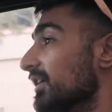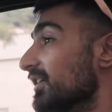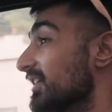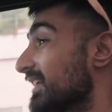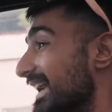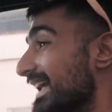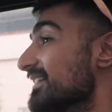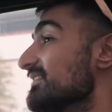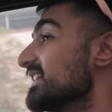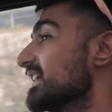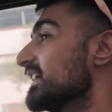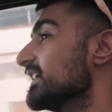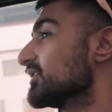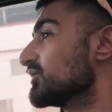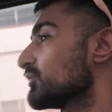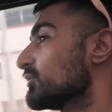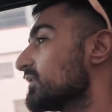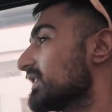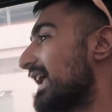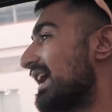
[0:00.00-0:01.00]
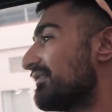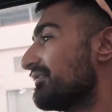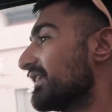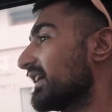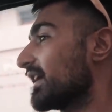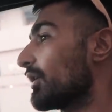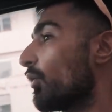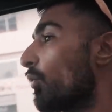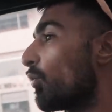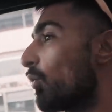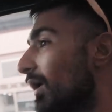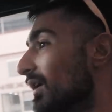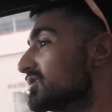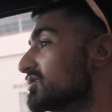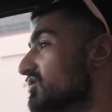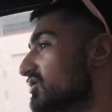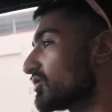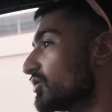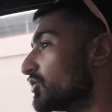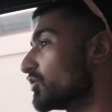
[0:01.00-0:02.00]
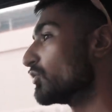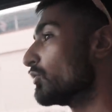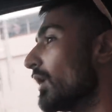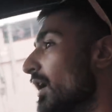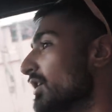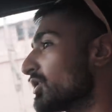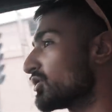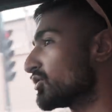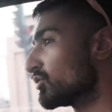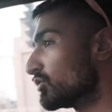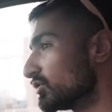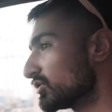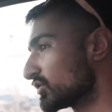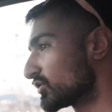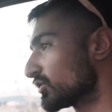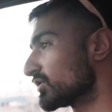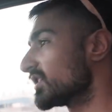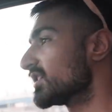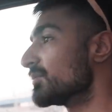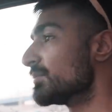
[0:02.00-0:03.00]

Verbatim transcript: Driving it through traffic once you are used to the